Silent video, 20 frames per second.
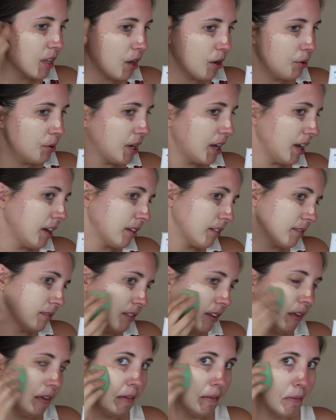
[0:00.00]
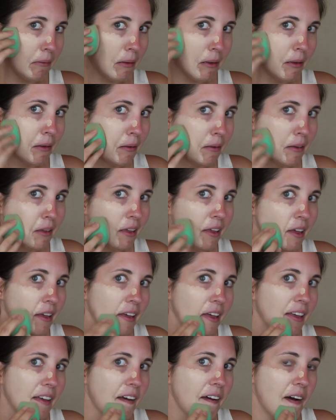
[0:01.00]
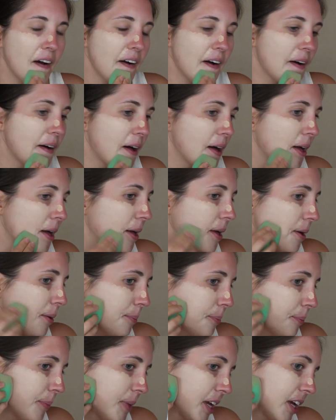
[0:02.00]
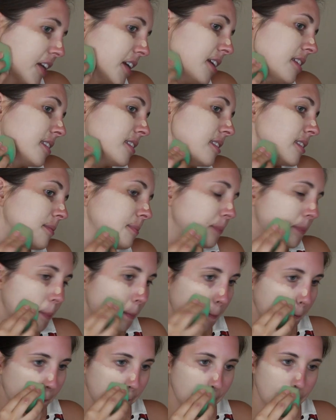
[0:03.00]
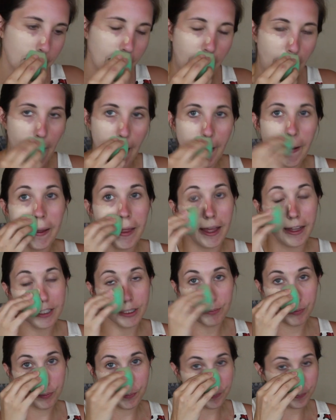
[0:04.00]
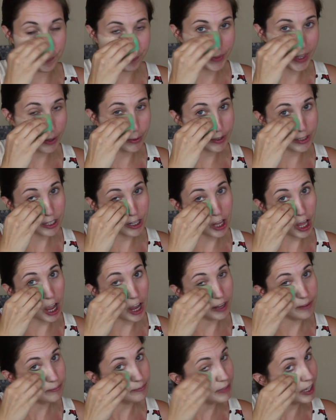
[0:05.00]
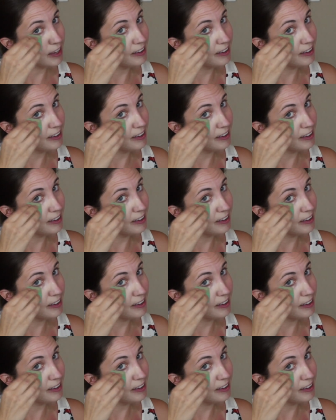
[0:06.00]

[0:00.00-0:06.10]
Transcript: Oh dang. My goodness. That was a lot.